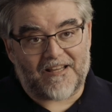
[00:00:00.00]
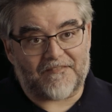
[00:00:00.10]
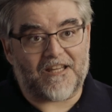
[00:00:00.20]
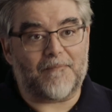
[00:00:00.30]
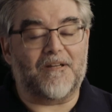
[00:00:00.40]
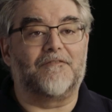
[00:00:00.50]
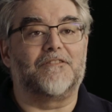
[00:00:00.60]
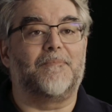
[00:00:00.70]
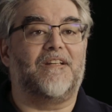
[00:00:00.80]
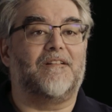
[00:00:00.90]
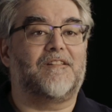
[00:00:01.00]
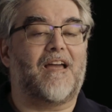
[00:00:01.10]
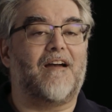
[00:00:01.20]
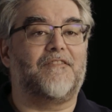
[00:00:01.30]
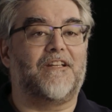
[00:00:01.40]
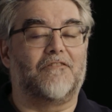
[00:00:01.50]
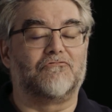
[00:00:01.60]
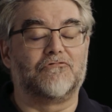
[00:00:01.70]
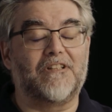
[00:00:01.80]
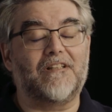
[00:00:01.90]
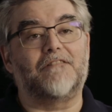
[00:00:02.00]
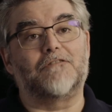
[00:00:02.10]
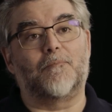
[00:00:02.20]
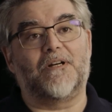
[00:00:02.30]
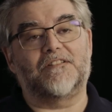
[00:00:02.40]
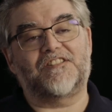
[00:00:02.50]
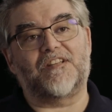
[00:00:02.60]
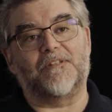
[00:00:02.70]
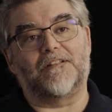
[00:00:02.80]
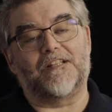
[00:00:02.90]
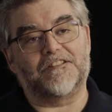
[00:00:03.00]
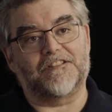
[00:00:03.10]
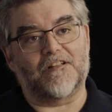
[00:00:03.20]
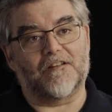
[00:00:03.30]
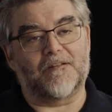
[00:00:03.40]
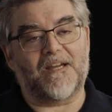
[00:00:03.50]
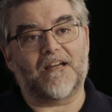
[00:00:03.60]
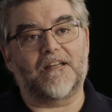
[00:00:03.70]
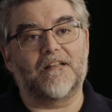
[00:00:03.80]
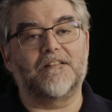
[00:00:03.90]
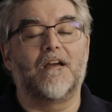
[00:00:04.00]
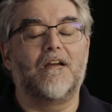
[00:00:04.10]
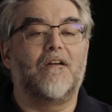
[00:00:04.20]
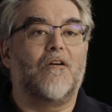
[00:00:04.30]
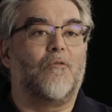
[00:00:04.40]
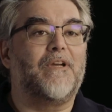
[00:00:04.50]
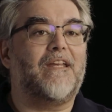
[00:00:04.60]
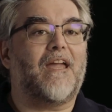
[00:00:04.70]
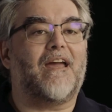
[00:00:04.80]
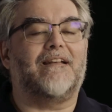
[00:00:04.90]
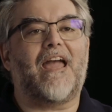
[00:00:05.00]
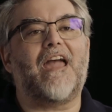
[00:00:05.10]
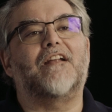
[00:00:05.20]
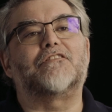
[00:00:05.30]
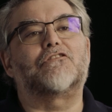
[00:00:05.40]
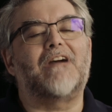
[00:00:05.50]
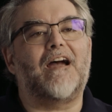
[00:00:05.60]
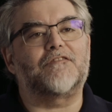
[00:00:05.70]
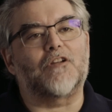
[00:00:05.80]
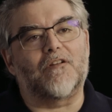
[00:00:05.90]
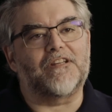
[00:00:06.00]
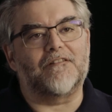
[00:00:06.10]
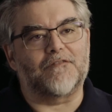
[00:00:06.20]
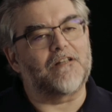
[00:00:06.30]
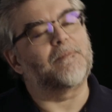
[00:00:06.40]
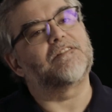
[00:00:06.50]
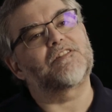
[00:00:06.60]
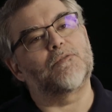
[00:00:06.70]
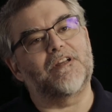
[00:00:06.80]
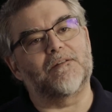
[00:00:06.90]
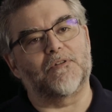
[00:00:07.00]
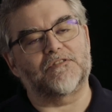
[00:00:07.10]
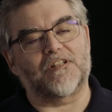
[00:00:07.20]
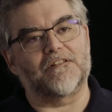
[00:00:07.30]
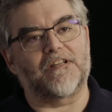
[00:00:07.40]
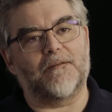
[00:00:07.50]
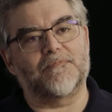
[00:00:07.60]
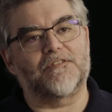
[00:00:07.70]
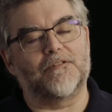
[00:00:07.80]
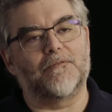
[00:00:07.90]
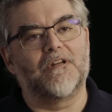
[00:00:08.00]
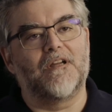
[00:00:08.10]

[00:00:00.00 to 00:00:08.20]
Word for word: alive game ever means having a really robust simulation on the back end. We can't handcraft all the environments the way that most other games do.